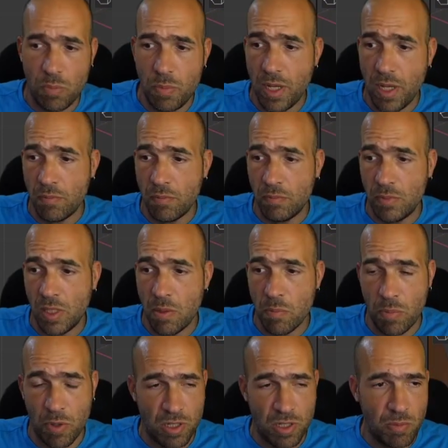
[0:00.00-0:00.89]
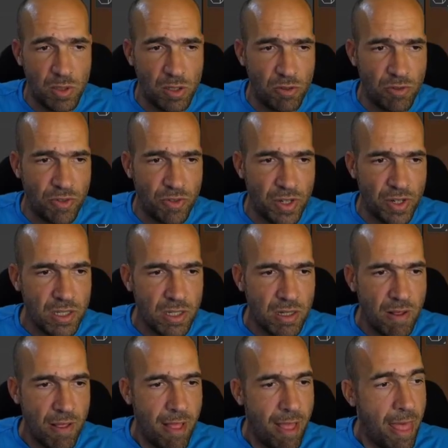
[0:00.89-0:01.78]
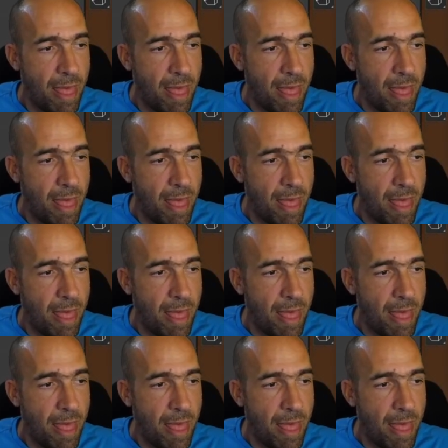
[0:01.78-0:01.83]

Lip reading: will be impossible to fix.